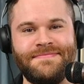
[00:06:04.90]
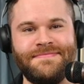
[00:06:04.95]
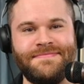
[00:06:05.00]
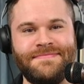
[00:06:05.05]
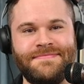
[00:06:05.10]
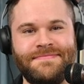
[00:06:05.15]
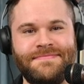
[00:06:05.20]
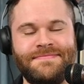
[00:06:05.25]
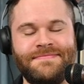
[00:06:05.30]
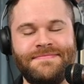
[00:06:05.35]

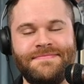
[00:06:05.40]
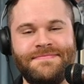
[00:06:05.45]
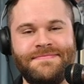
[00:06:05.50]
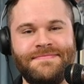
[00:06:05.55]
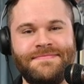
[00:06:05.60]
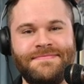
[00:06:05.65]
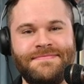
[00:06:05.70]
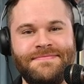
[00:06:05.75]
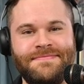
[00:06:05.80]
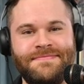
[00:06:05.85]

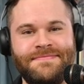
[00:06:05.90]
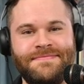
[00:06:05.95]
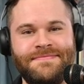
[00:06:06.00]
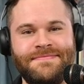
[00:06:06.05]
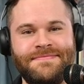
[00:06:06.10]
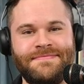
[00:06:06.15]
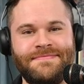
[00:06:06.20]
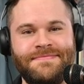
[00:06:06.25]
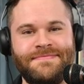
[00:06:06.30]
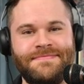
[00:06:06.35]

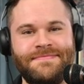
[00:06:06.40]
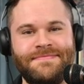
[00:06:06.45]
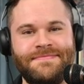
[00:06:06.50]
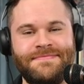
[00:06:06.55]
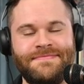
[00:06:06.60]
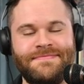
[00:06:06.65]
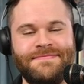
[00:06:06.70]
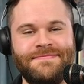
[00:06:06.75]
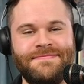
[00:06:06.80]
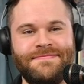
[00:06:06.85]

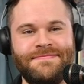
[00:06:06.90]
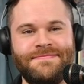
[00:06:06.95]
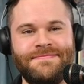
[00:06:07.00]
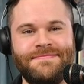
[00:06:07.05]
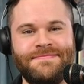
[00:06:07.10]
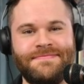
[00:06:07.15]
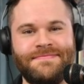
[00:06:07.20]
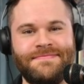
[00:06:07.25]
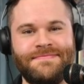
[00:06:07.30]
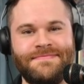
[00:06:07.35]

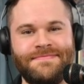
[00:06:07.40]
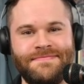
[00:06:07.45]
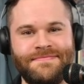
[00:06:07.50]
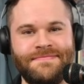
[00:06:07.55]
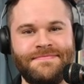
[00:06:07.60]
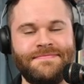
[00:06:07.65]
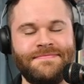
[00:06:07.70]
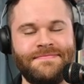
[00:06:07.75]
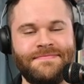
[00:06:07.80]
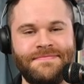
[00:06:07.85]

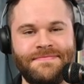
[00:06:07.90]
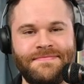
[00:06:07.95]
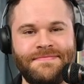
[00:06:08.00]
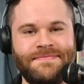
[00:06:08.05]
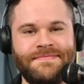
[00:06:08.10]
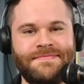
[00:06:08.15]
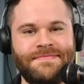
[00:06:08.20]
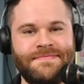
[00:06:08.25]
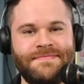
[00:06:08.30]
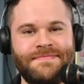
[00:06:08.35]

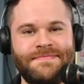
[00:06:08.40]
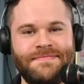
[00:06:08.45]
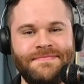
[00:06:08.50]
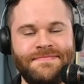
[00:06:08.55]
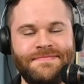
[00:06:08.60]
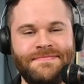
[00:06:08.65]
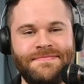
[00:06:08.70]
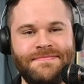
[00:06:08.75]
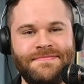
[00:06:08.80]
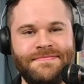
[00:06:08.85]

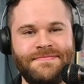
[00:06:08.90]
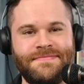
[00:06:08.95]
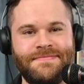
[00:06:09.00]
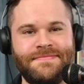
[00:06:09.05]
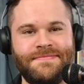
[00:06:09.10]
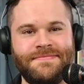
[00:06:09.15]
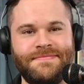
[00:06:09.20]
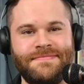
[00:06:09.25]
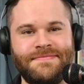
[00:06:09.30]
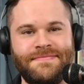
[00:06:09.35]

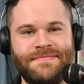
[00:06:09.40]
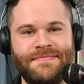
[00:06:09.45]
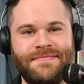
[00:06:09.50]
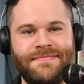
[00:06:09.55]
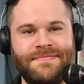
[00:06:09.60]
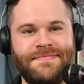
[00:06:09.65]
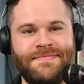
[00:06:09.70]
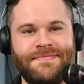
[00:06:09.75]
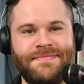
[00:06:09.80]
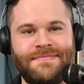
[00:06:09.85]

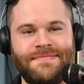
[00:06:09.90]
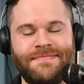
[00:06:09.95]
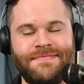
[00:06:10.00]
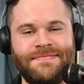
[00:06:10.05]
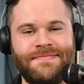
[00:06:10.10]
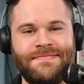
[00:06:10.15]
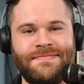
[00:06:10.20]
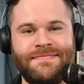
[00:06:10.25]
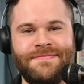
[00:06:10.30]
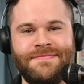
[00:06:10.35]

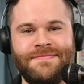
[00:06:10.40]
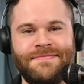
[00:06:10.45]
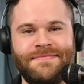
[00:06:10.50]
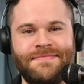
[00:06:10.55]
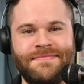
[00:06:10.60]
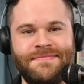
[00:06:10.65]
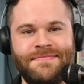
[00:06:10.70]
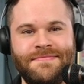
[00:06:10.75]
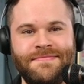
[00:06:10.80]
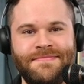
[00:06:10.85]

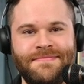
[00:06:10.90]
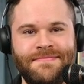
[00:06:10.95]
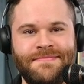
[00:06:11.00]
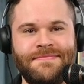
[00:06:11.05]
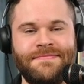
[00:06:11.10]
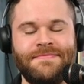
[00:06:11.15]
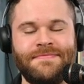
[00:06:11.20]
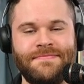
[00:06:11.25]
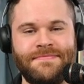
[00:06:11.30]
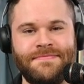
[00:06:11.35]

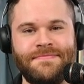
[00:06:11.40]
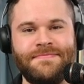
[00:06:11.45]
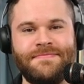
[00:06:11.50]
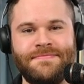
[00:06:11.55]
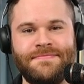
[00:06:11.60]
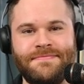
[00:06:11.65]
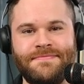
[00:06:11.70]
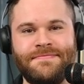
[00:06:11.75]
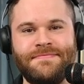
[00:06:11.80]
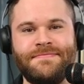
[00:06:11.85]

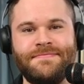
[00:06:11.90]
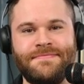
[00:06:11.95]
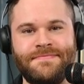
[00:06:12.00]
The person shown says nothing.